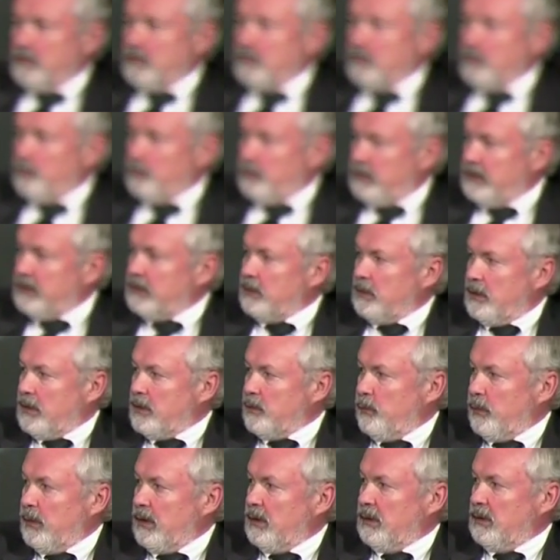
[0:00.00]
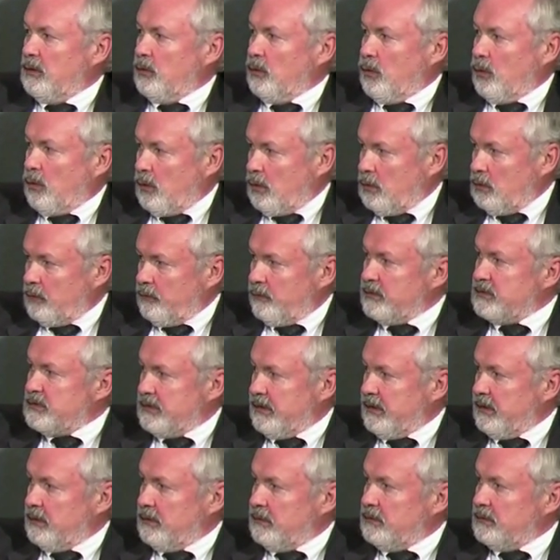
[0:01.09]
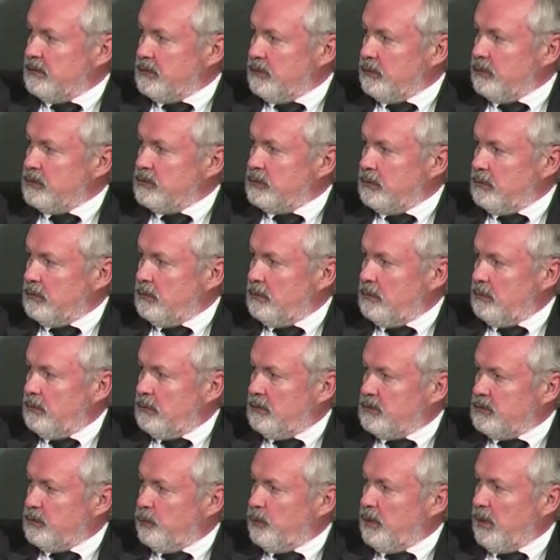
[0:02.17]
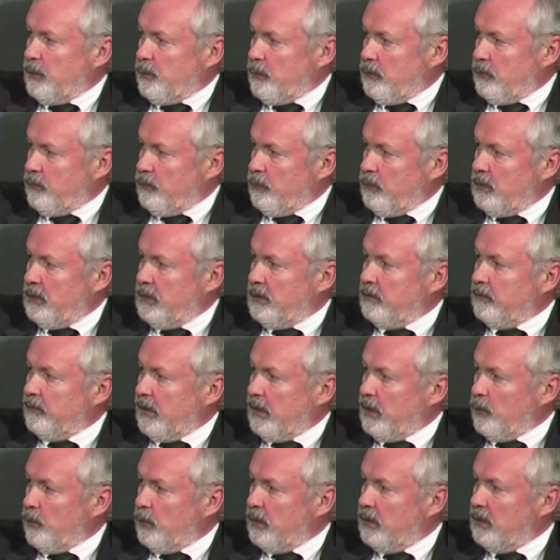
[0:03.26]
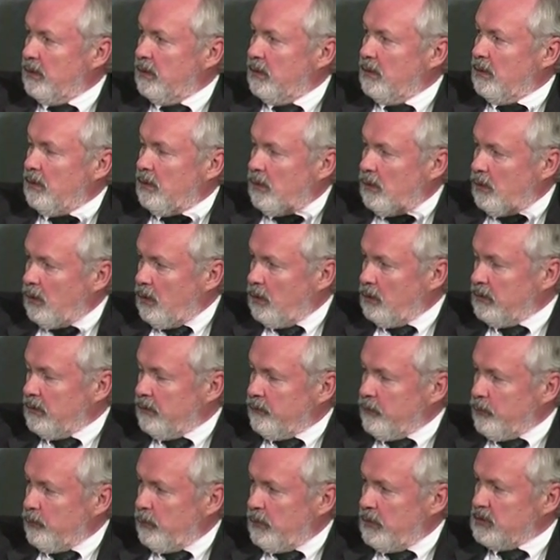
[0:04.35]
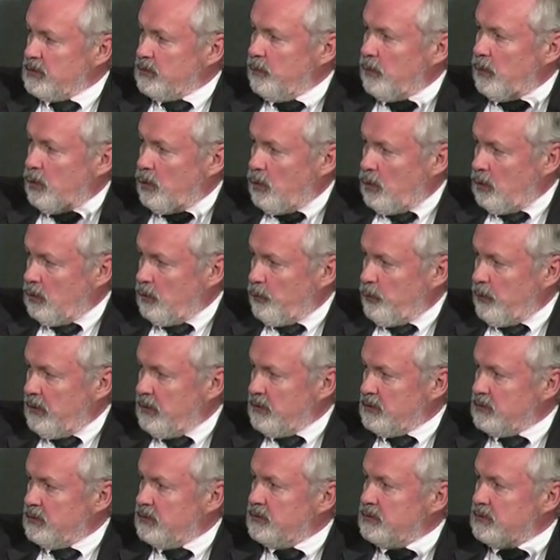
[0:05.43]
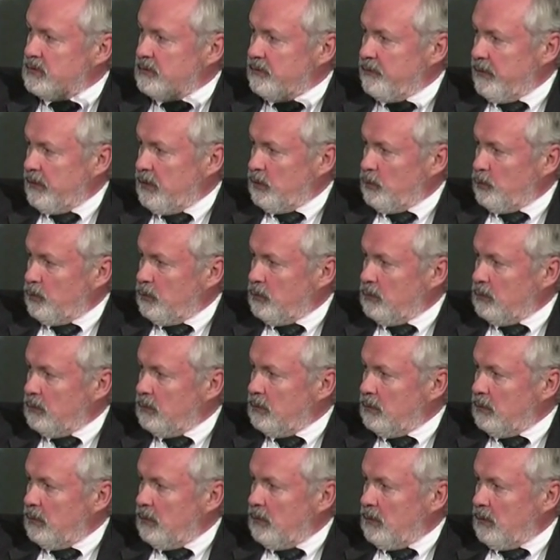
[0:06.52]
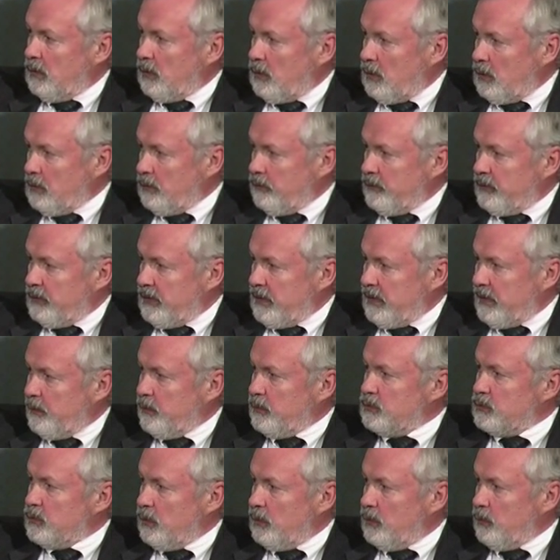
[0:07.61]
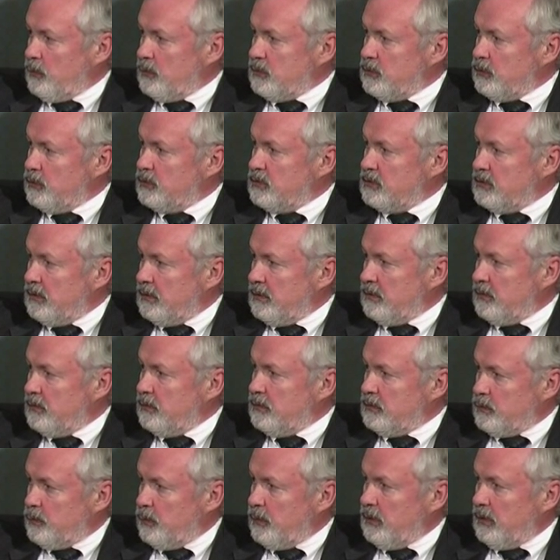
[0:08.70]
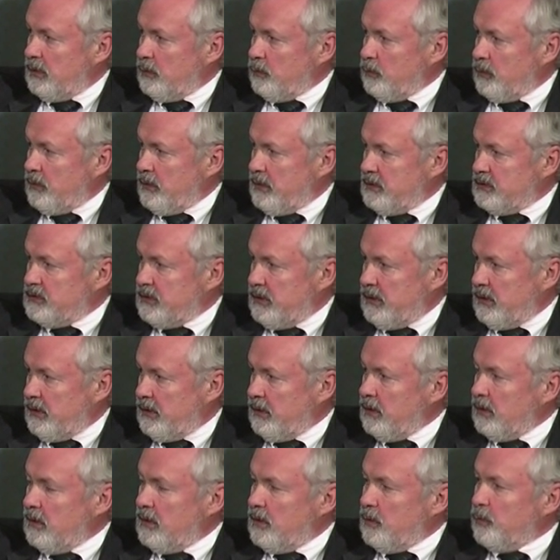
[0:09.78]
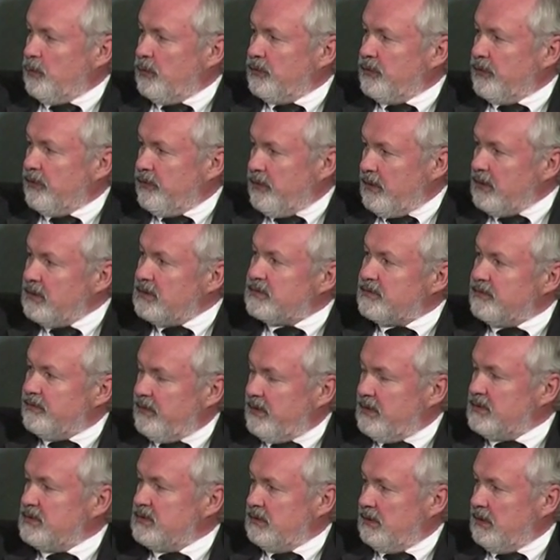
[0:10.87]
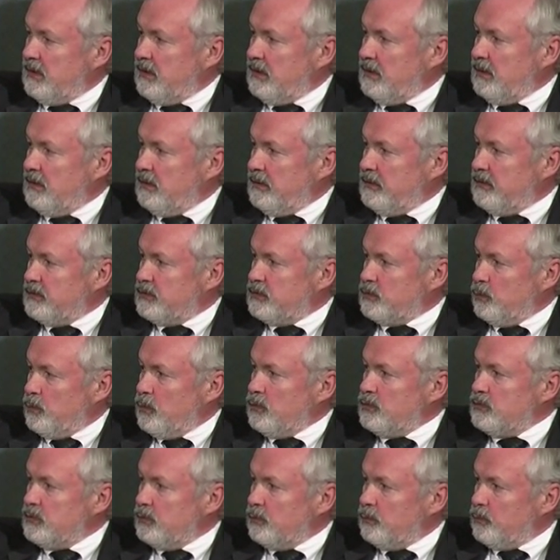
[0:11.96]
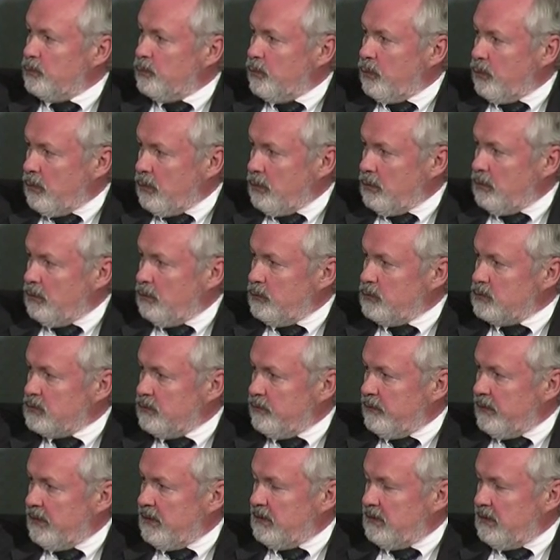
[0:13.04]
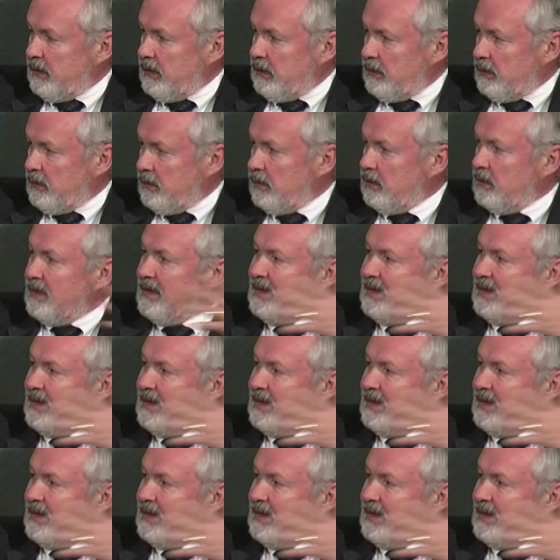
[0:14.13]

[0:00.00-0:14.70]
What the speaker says: completely automated all of its data. So it's a paper-free environment. All the information about all the patients is available all of the time. There's great research that's being done with that setting. But the thing that's fascinating is the most important use of that data